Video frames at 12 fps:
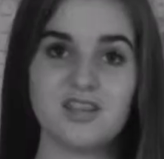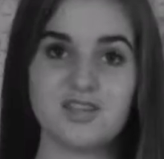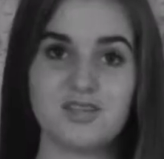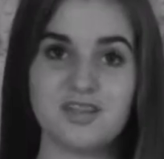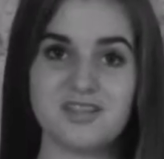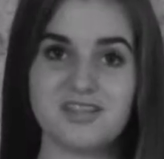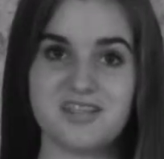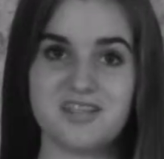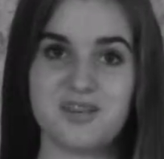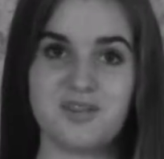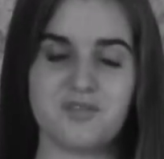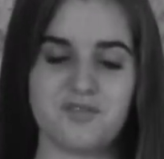So this is a
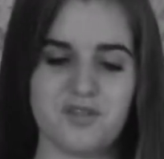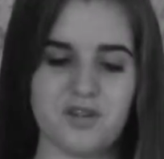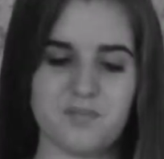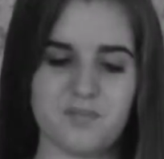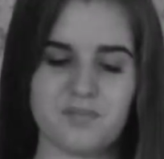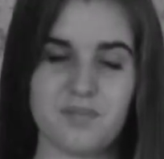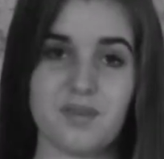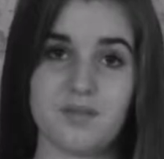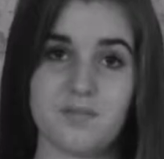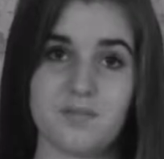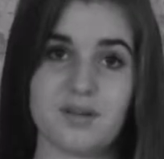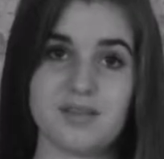note from
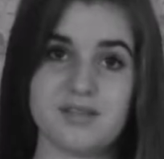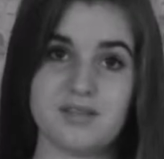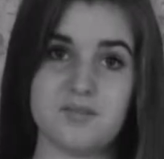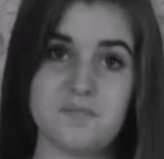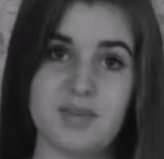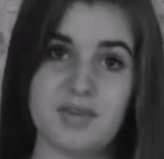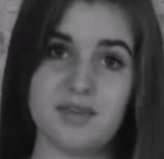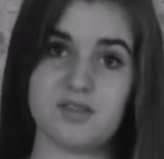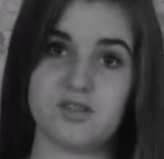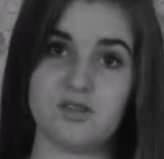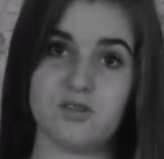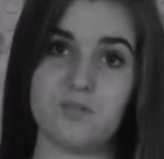present me
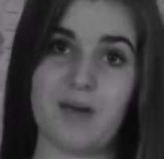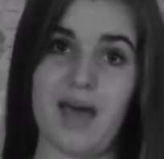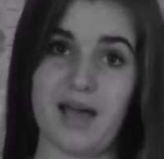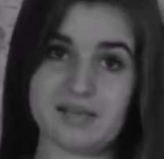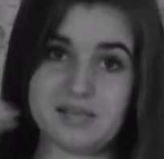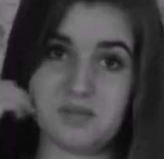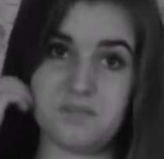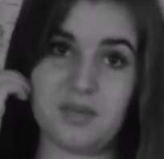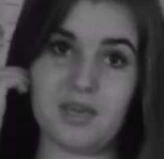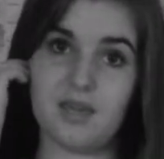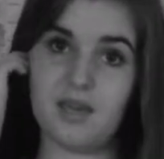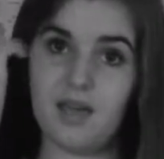to past
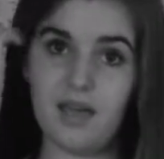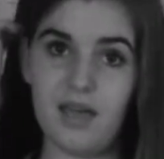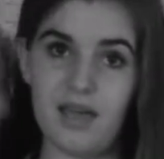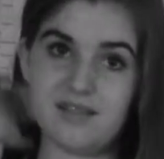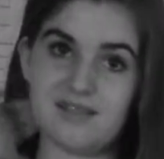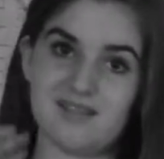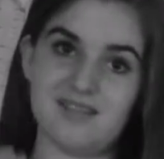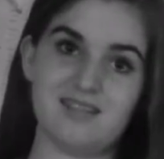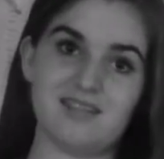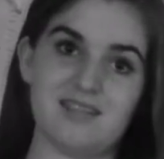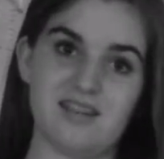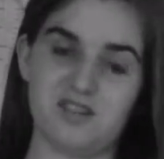me, and as an
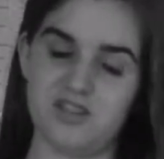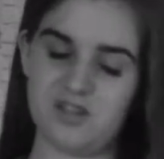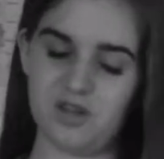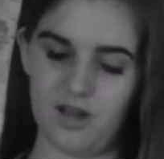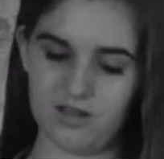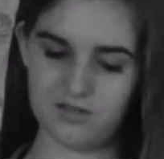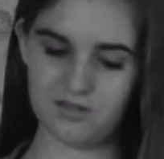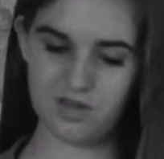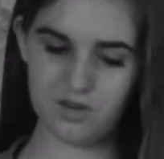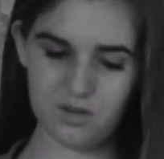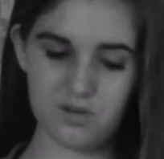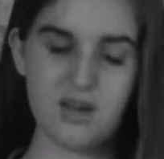extension to all of
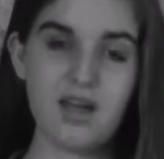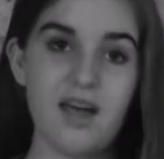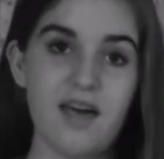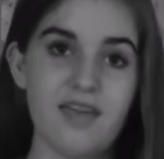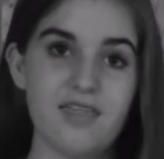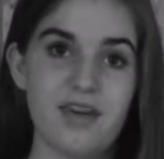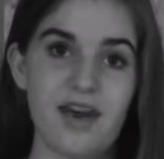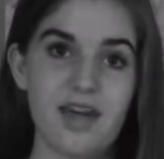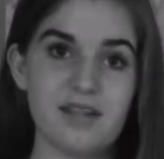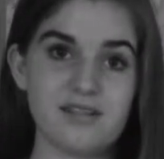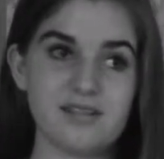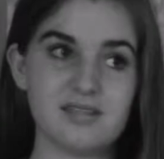you,
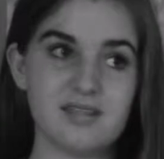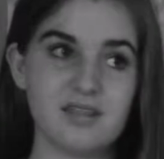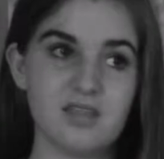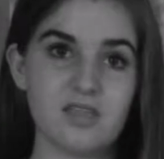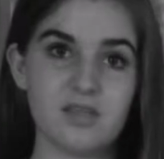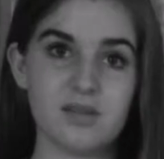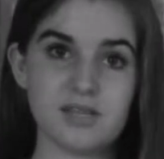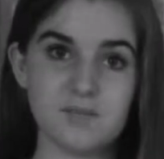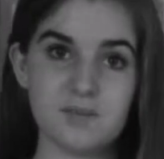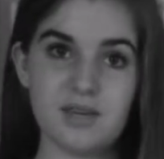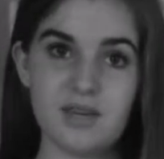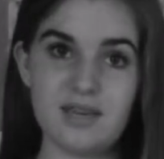that the
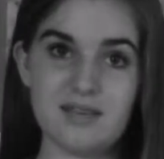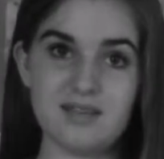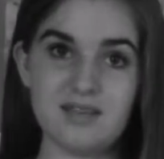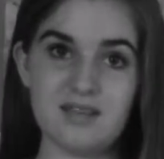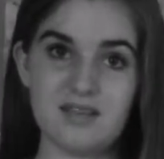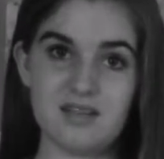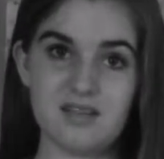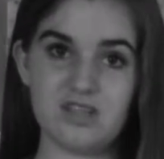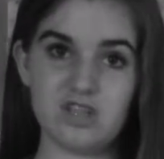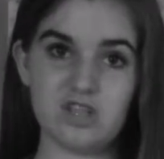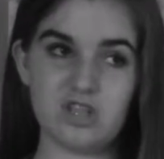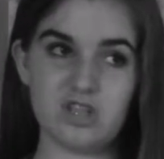recipe isn't
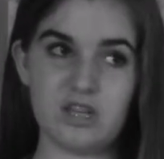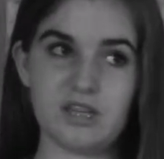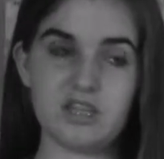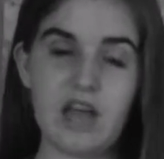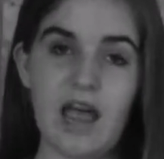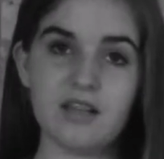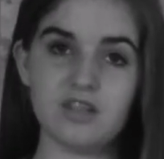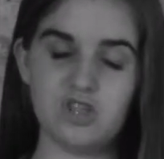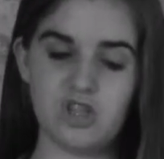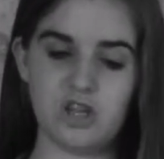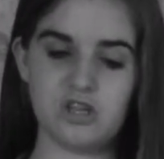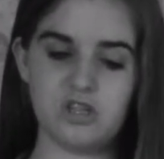like
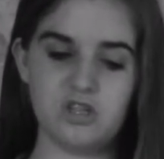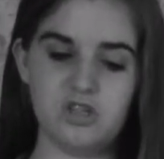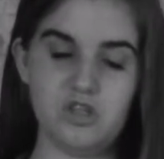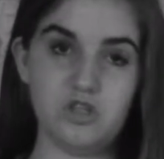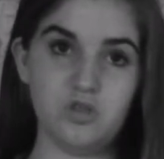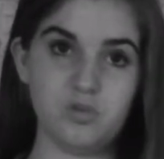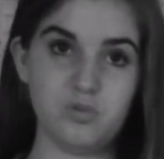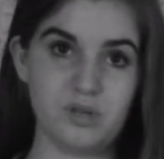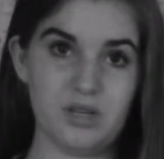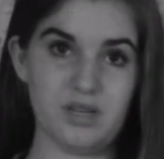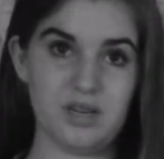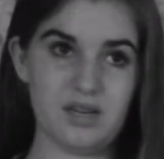challenging to do
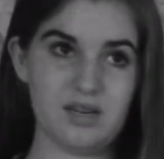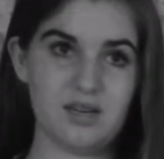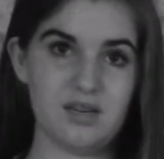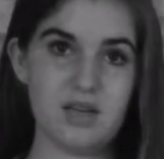really,